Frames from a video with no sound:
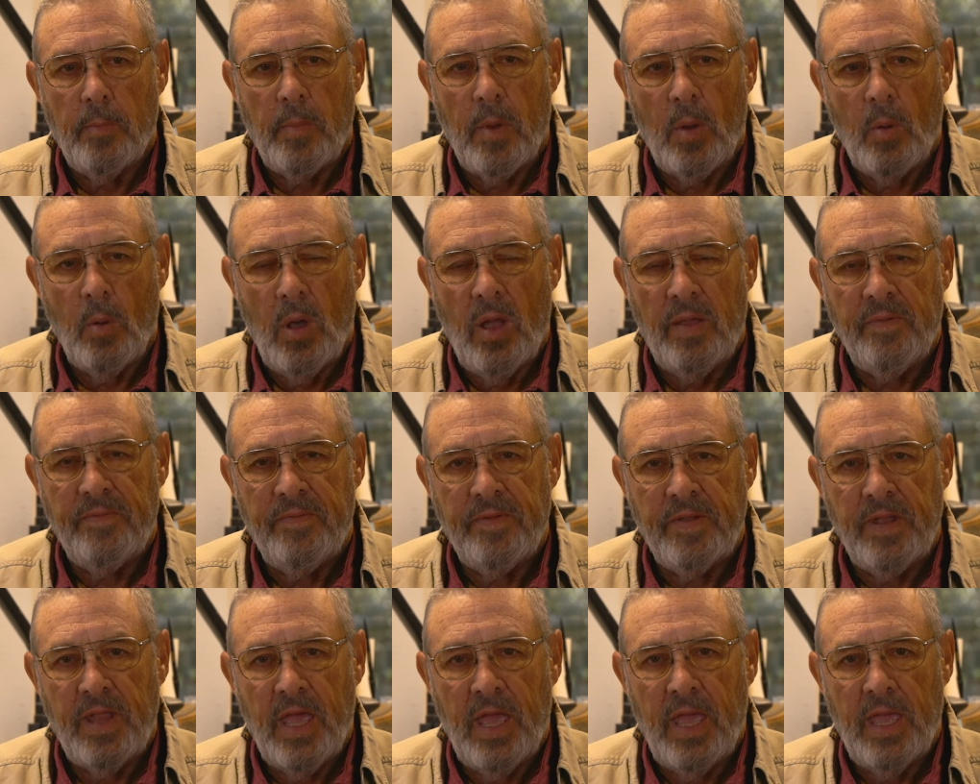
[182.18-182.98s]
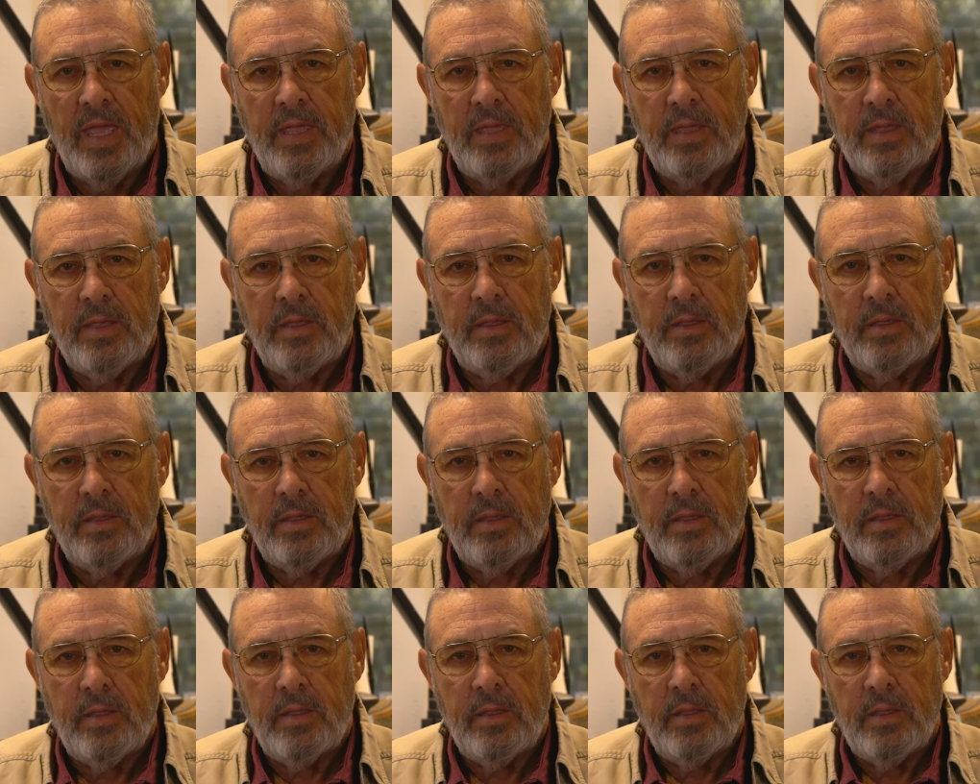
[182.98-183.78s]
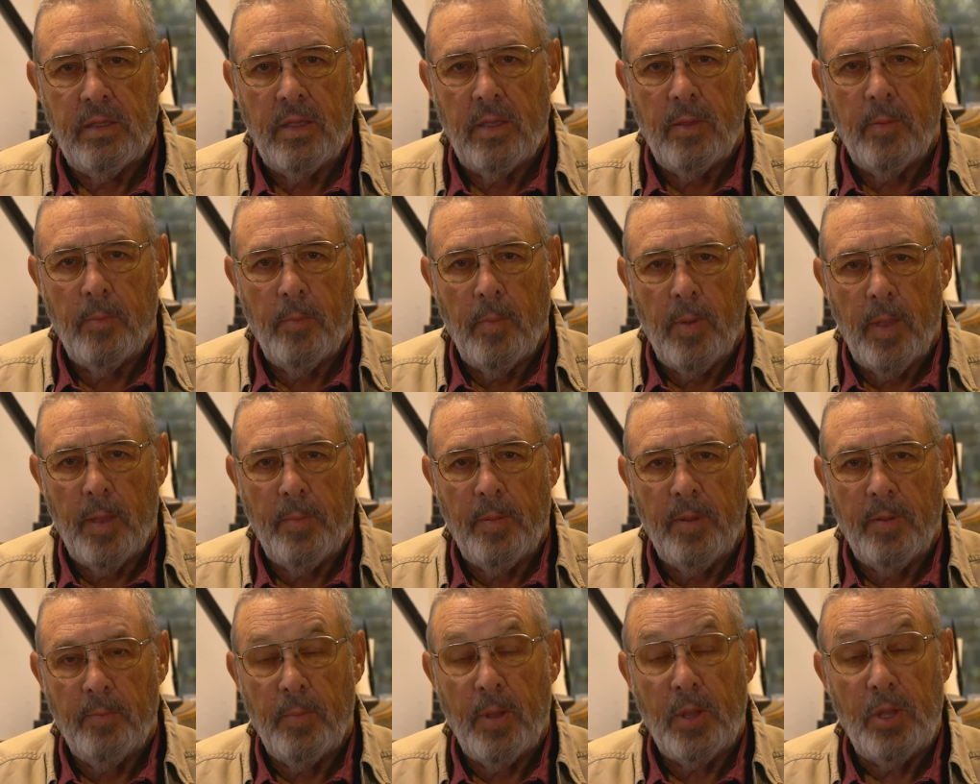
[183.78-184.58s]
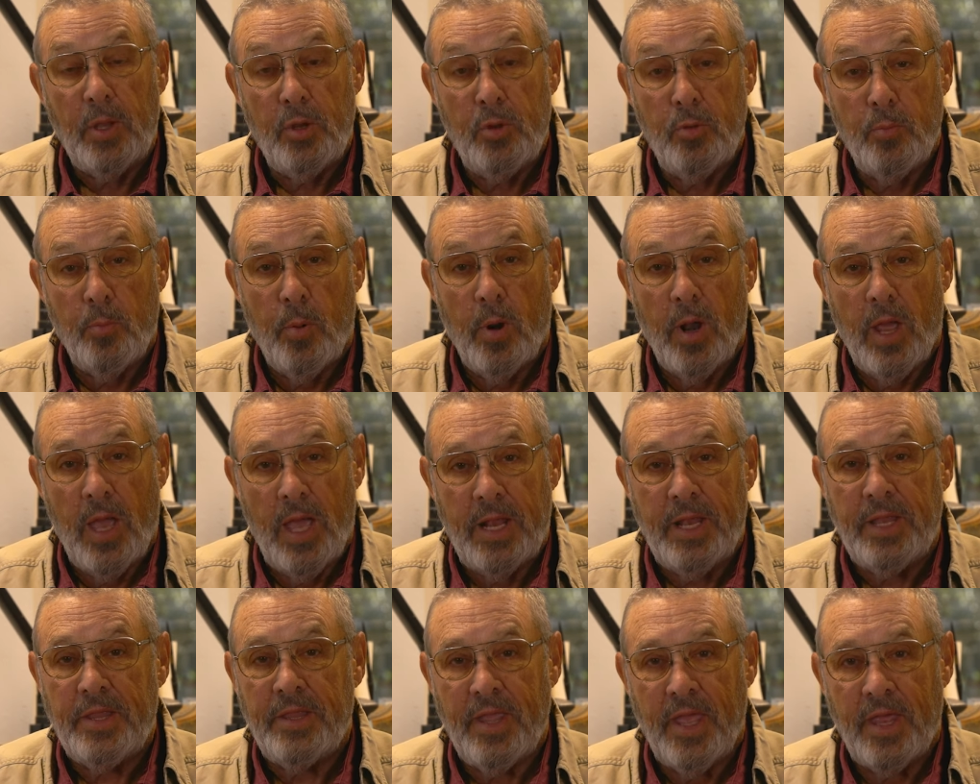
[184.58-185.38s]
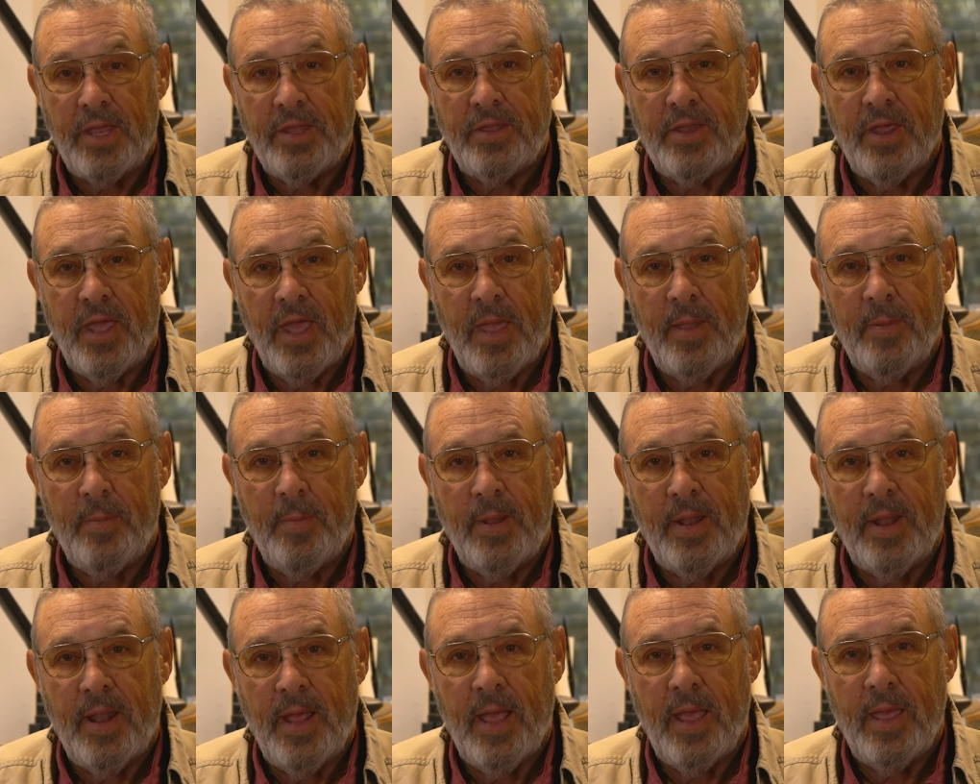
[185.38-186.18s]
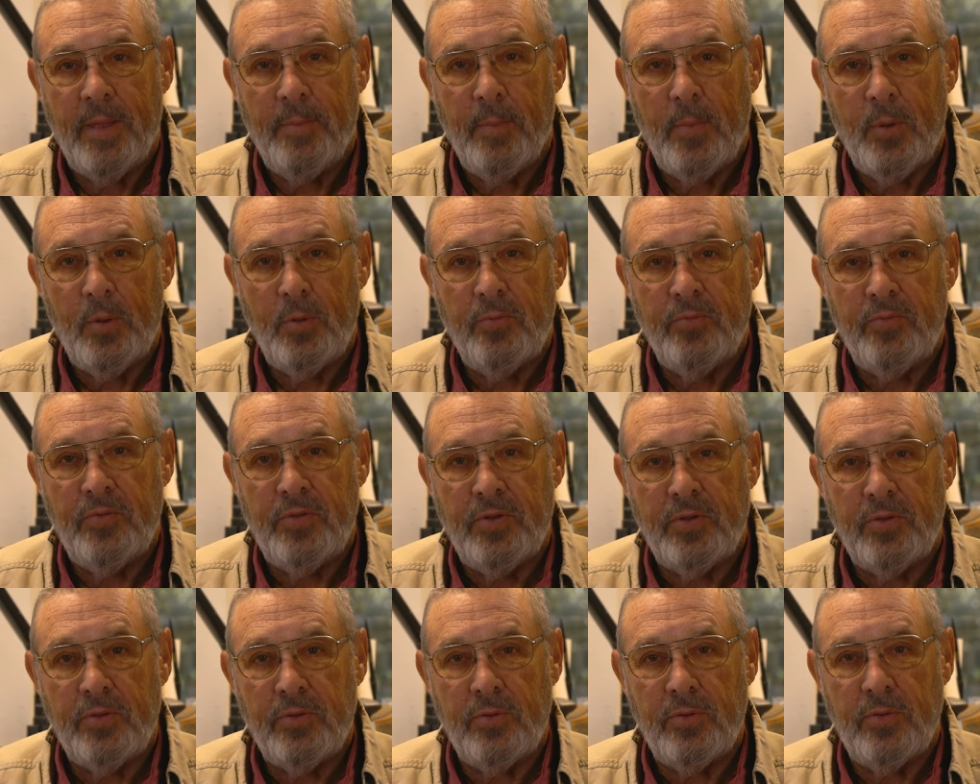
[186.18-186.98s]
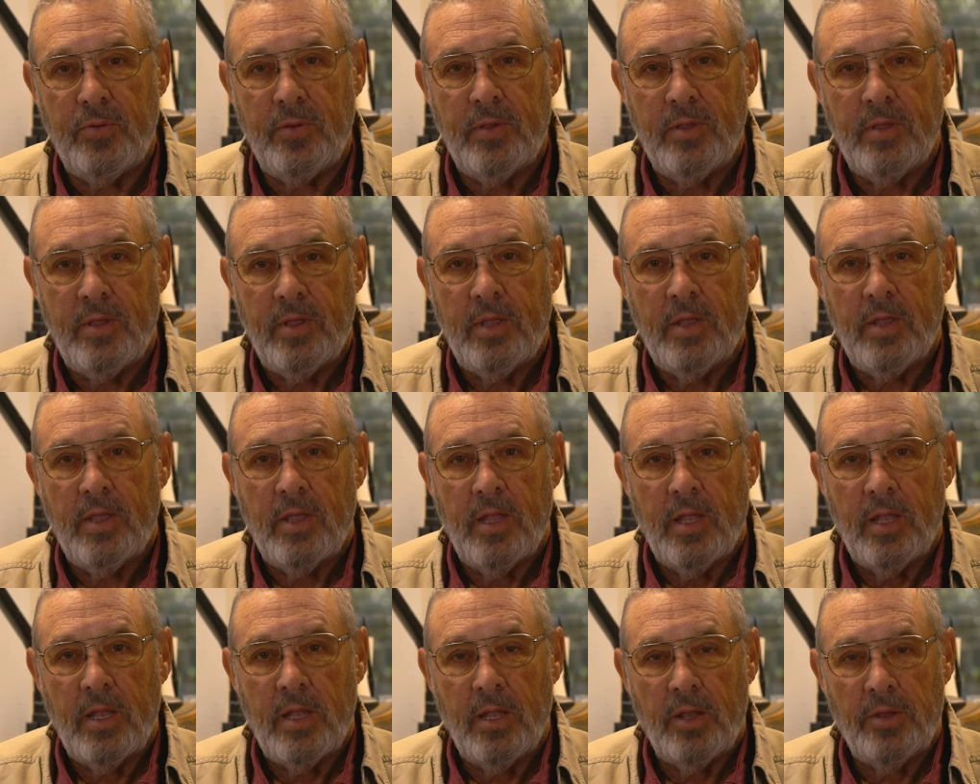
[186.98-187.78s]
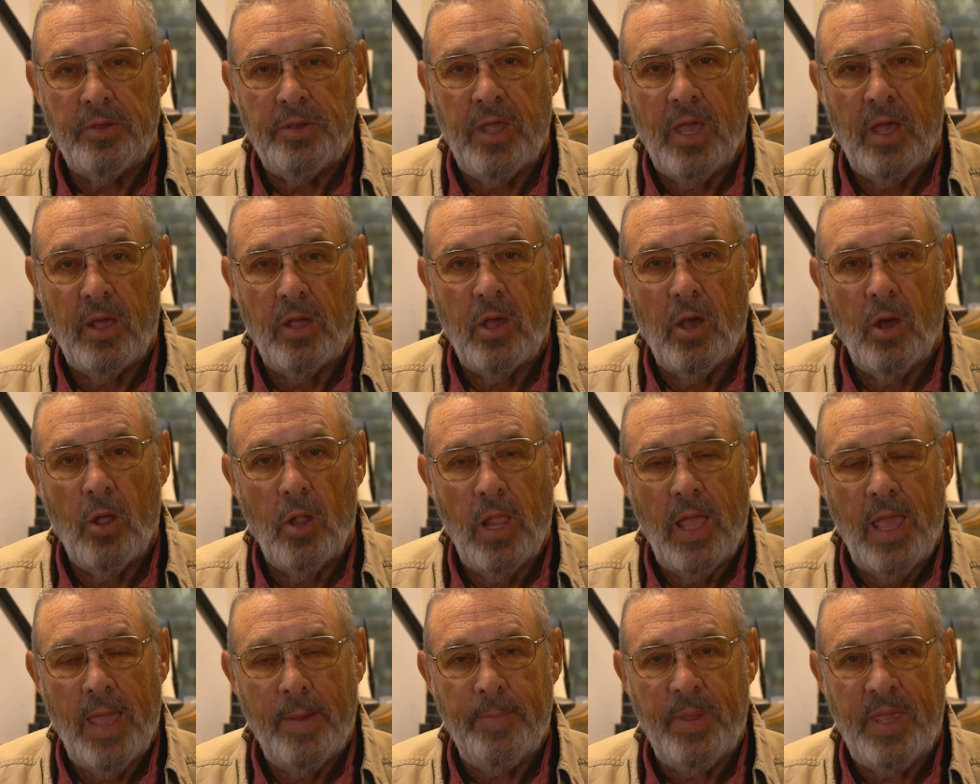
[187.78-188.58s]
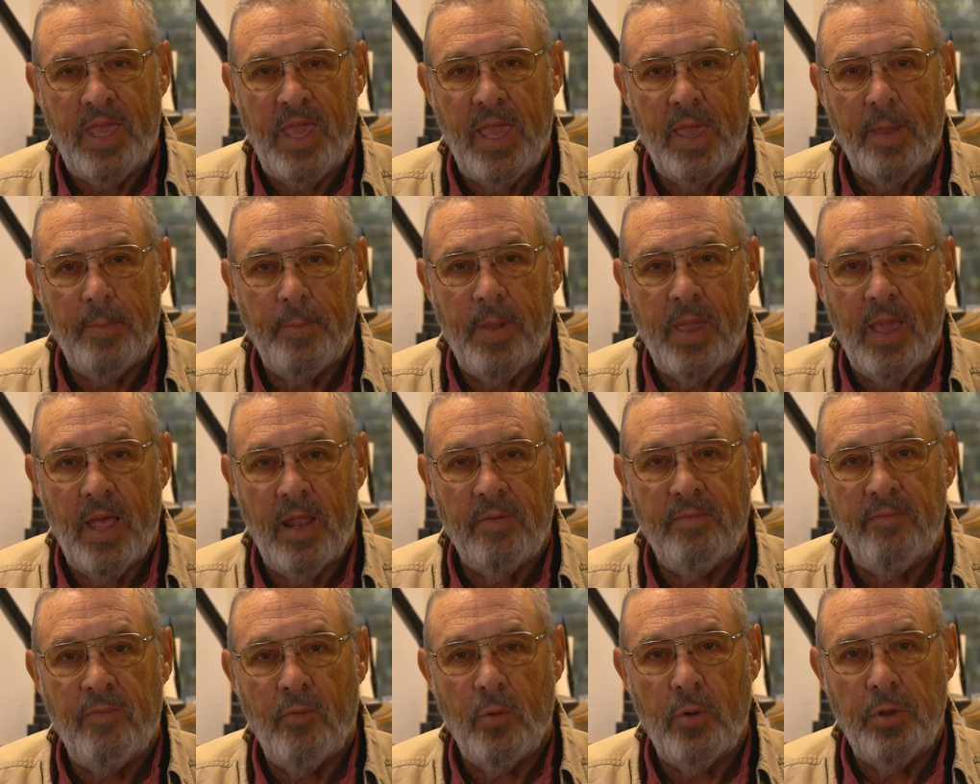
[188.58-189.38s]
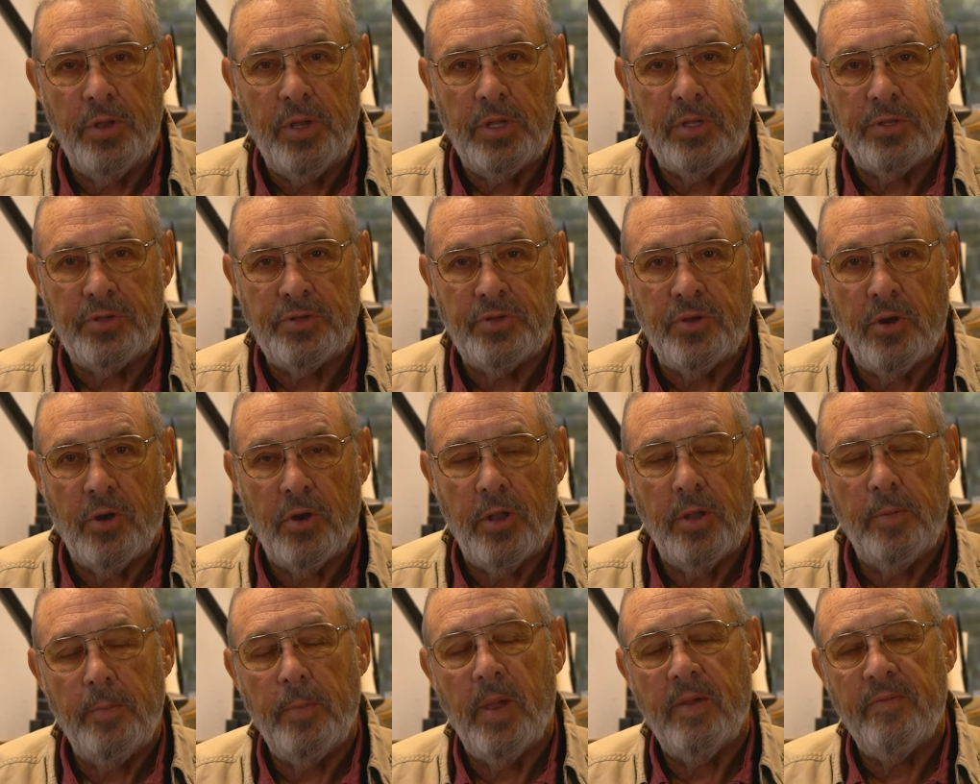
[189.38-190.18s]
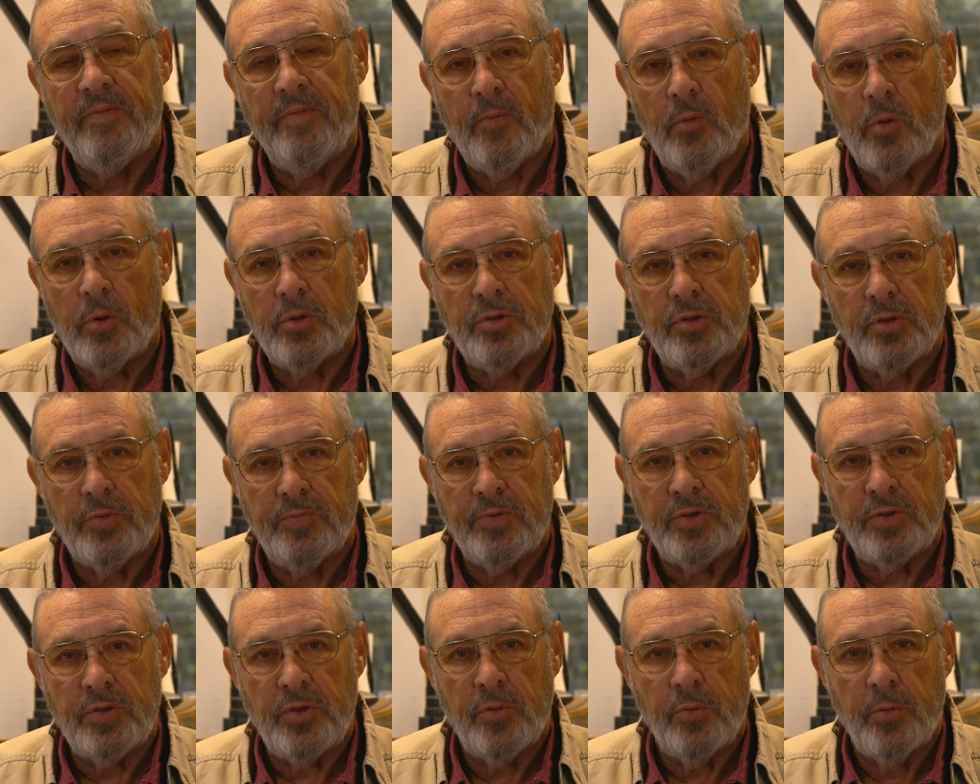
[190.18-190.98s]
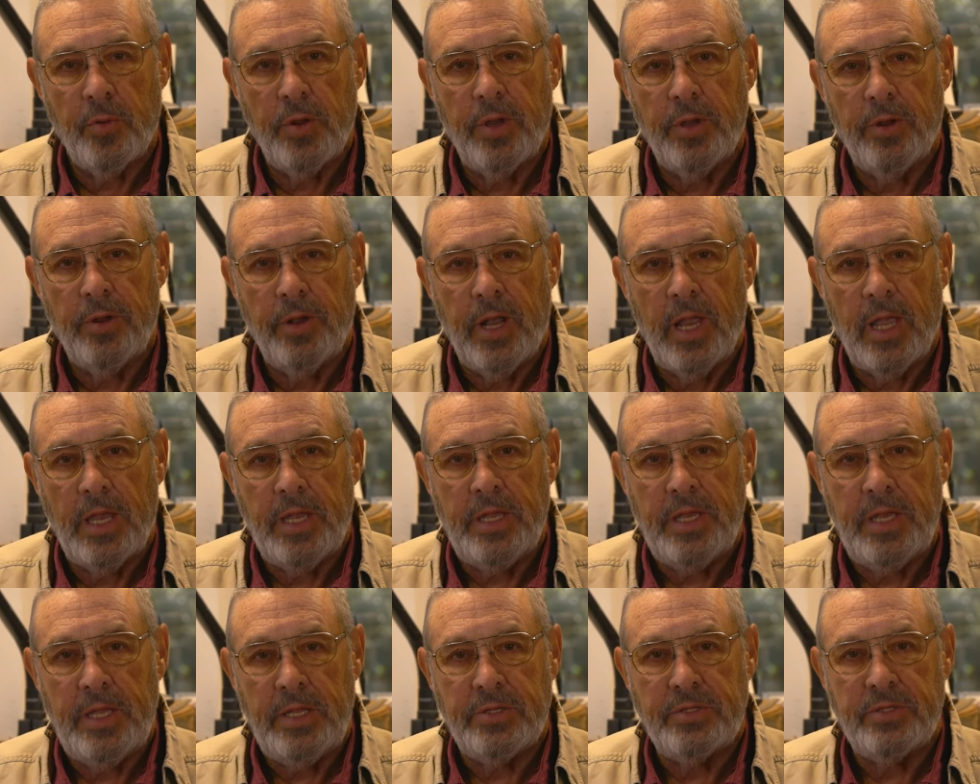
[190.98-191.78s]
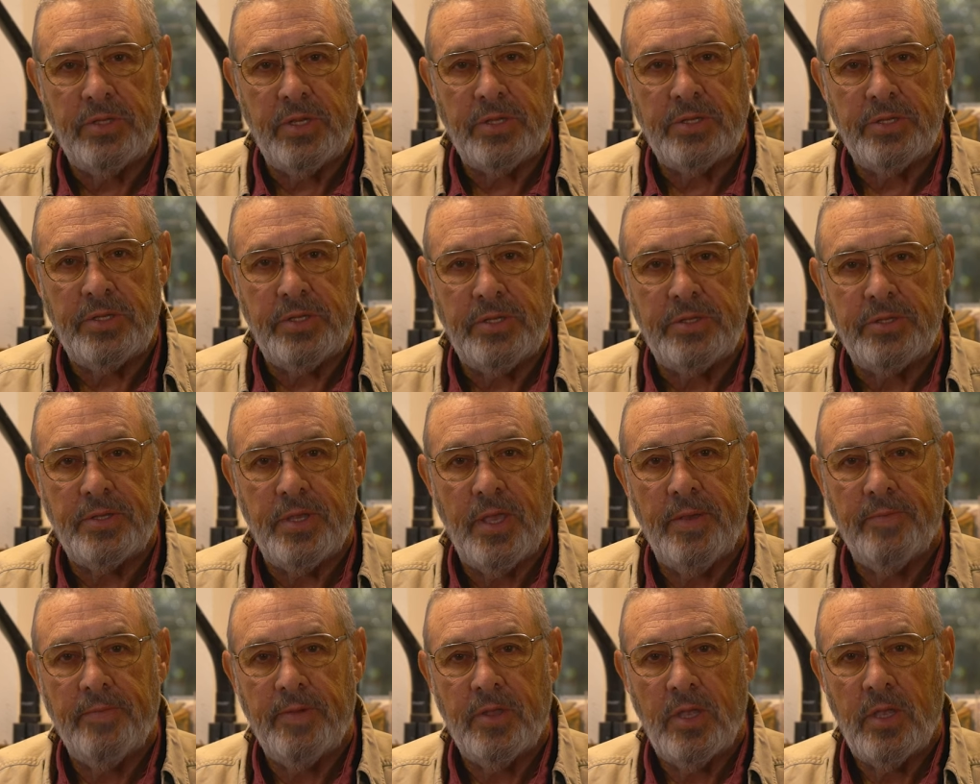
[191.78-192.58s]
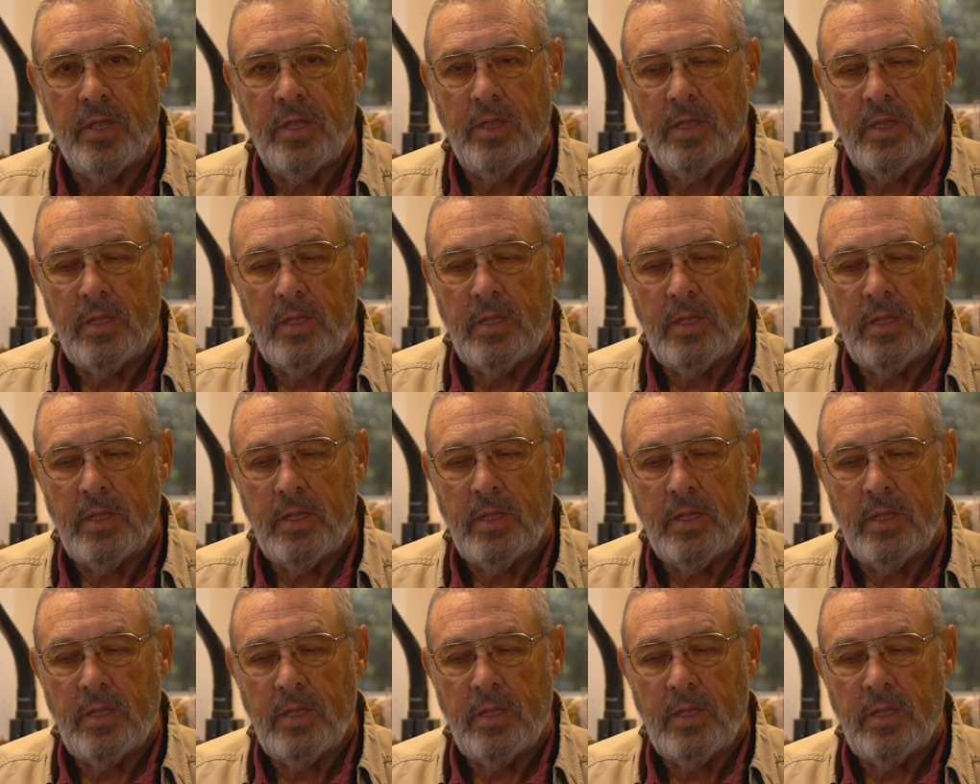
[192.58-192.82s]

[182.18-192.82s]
my wife and I, my, my new bride at that time, and I moved to little town called Happy Camp, California, and started my Forest Service career in 1967.